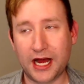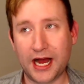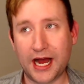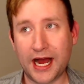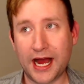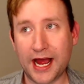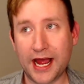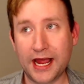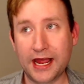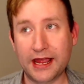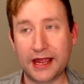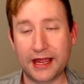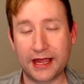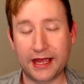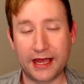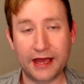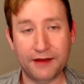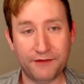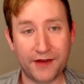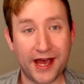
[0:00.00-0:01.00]
I
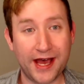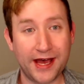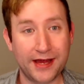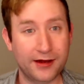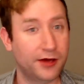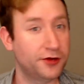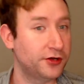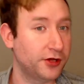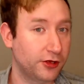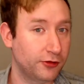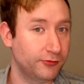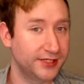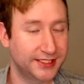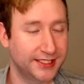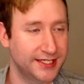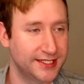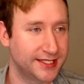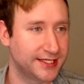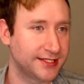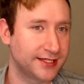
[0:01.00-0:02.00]
have had $100
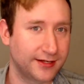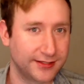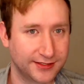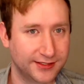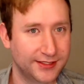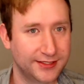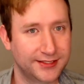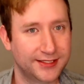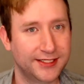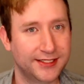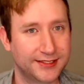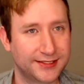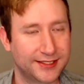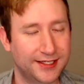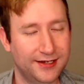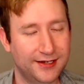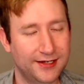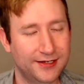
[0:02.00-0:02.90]
whiskeys that's not as good as this.